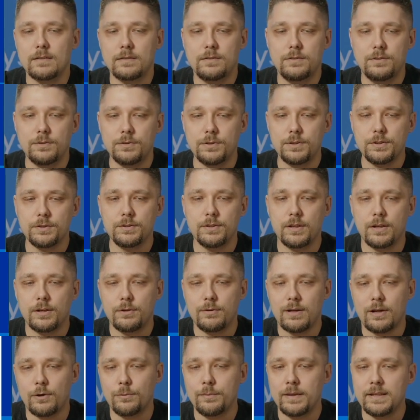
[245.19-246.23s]
do you know
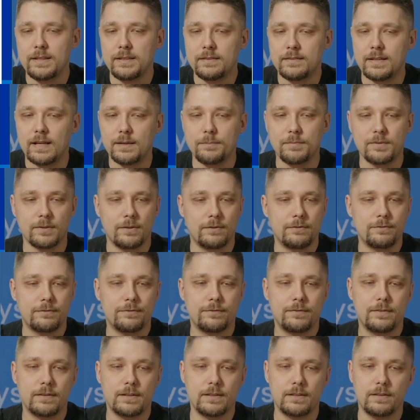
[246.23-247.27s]
how many types of
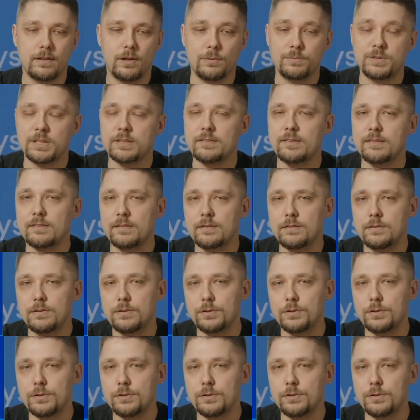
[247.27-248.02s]
objects